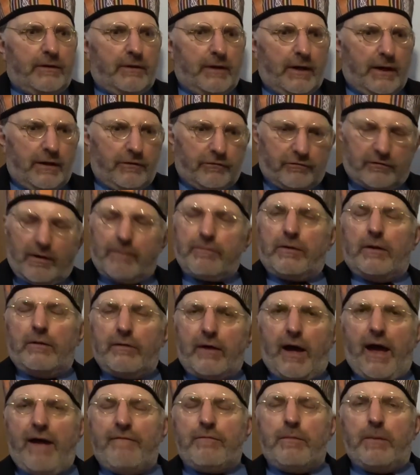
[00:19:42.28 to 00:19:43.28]
is something
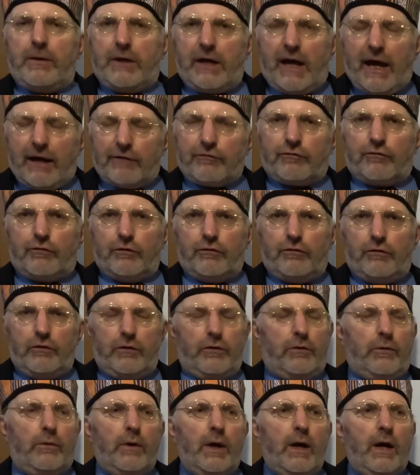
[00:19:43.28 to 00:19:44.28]
that everybody has to
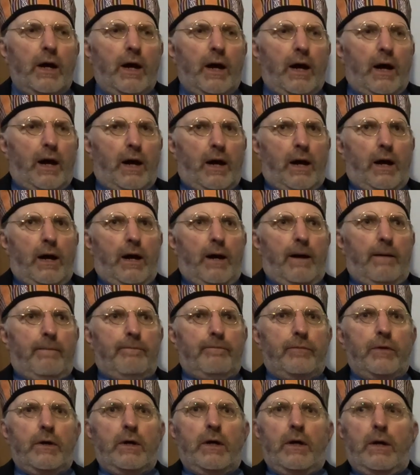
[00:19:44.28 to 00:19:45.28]
do.
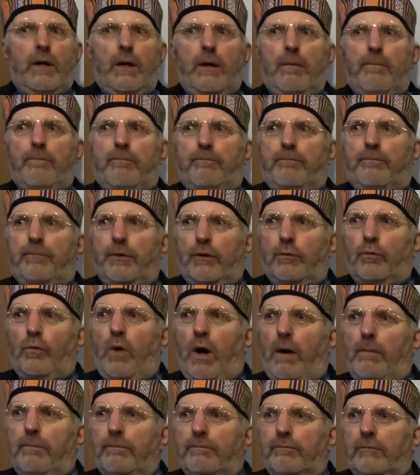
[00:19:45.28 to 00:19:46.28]
But
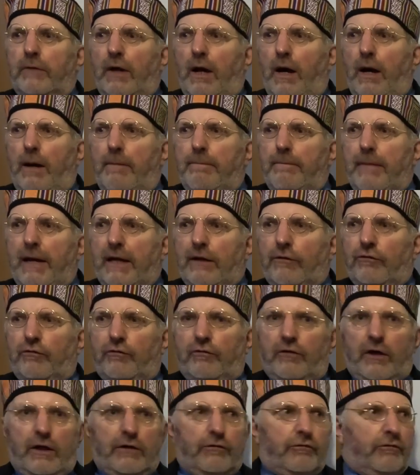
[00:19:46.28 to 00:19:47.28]
what
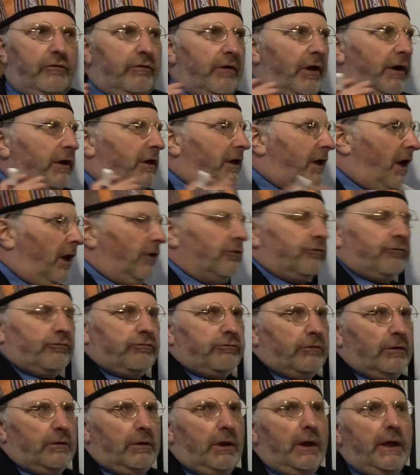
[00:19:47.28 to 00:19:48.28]
makes it
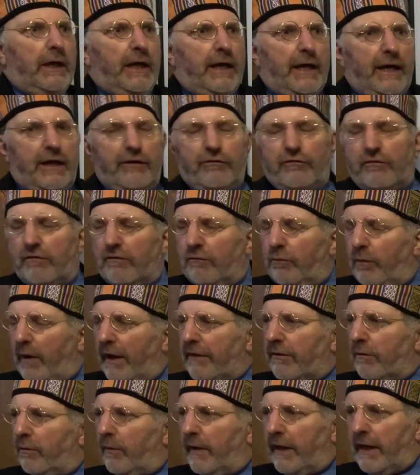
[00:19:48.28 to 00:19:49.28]
cultural is that
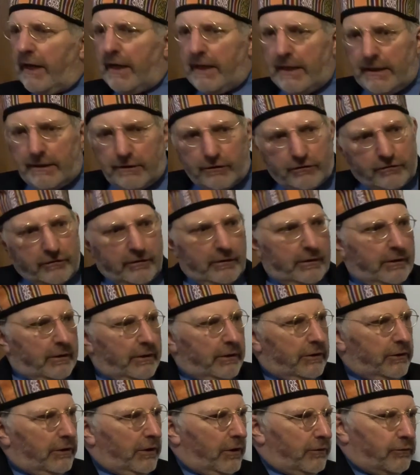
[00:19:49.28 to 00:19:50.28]
whether we eat,
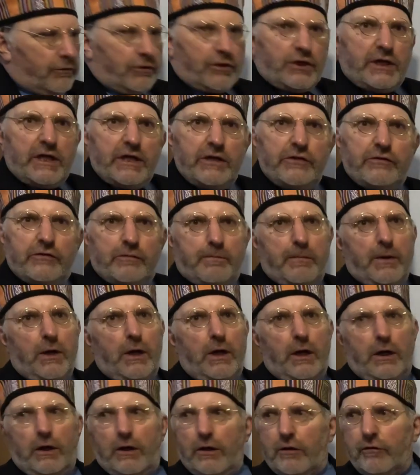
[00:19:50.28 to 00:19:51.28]

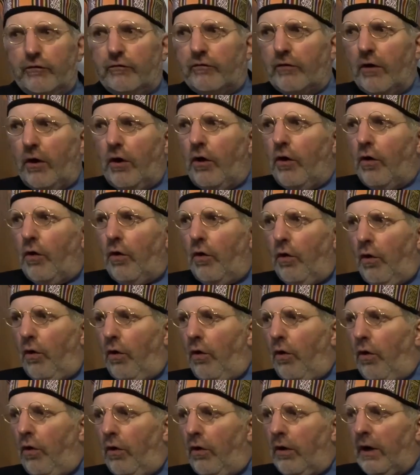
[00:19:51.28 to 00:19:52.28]
cheeseburgers
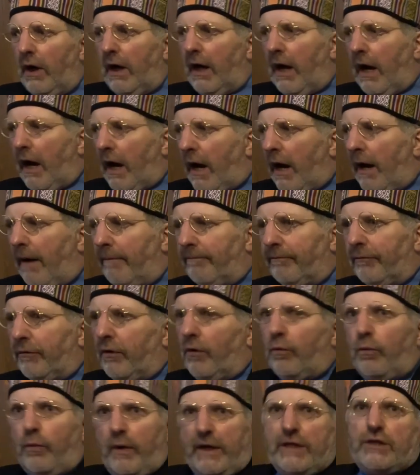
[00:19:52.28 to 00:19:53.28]
or
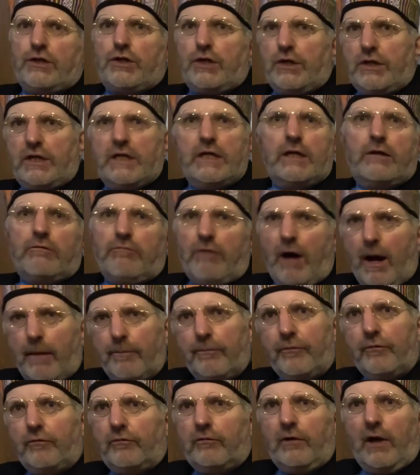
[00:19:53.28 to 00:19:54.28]
witchetty
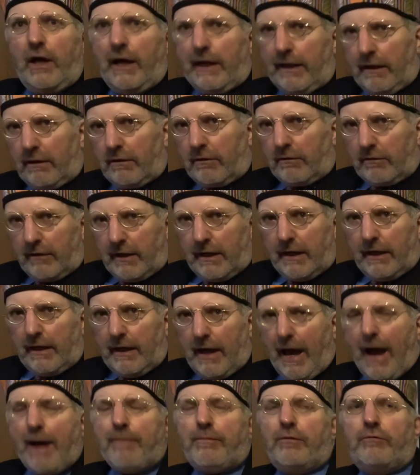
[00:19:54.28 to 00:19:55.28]
grubs like
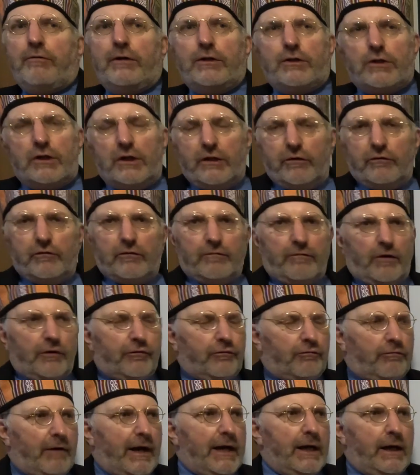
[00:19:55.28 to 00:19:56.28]
the Aborigines of
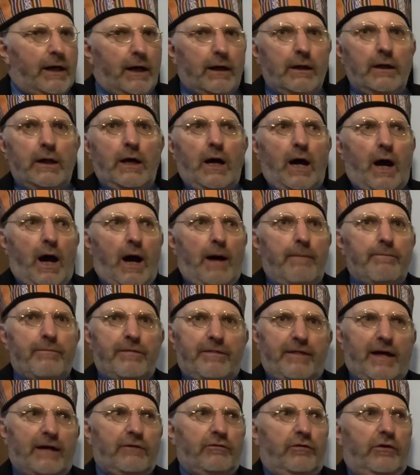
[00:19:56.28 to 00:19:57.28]
Australia.
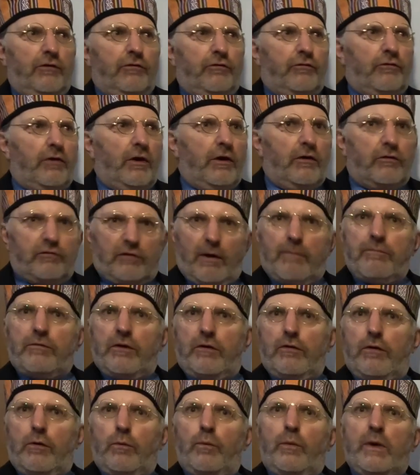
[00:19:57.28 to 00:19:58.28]
That is
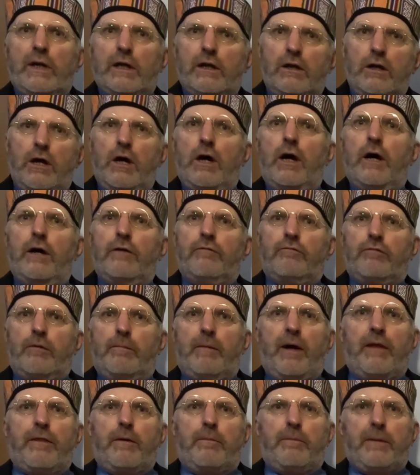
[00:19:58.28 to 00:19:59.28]
something that we learn
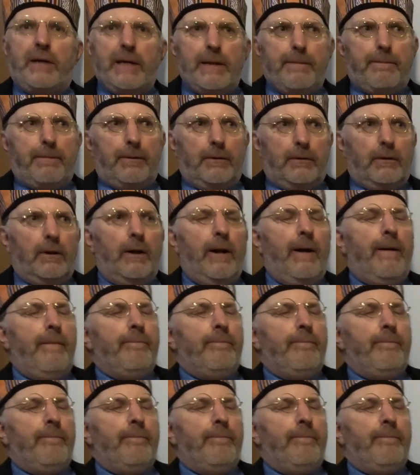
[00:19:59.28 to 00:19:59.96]
from other people.